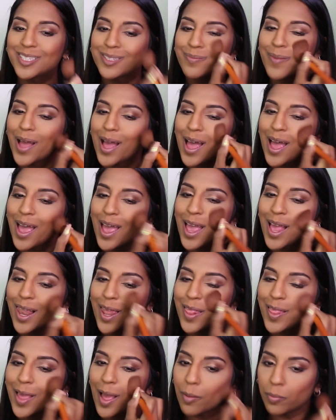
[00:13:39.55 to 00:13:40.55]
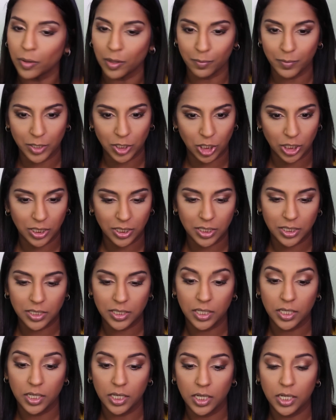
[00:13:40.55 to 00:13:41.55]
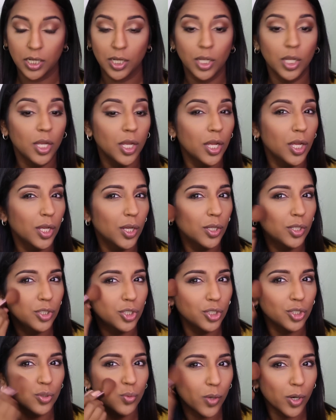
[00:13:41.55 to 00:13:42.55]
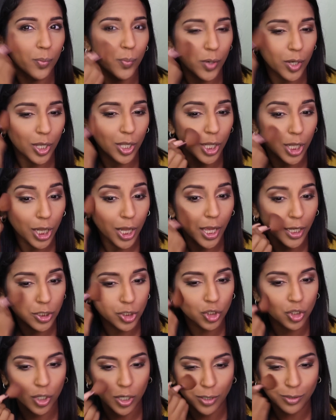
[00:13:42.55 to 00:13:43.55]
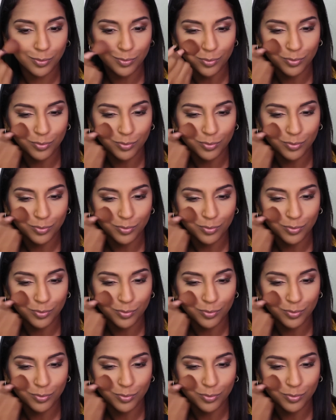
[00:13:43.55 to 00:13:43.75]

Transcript: smile on the apple of my cheeks. Just want to put a little extra.